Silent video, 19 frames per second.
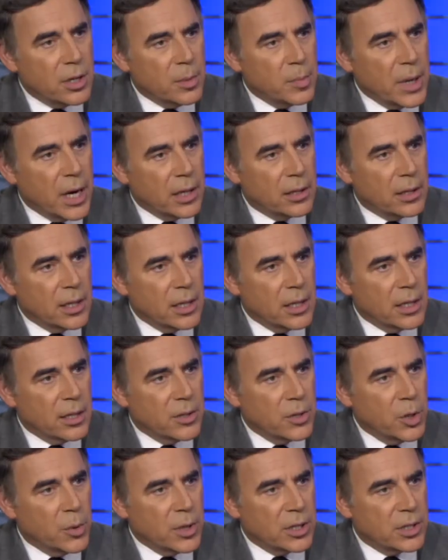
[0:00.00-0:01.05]
to you about the uh,
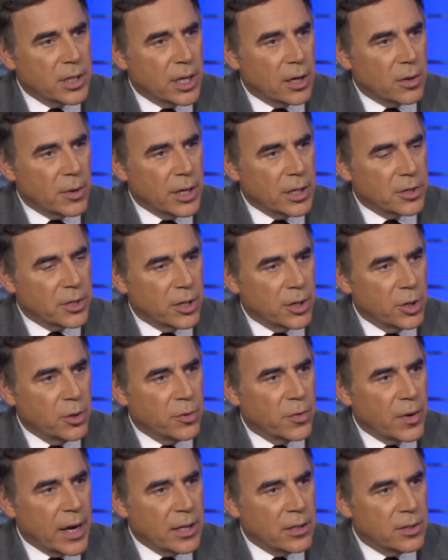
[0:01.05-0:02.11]
U.S. Senate race here.
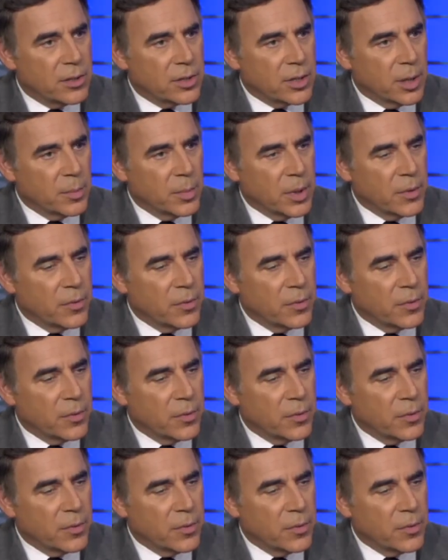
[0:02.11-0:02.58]
You've had some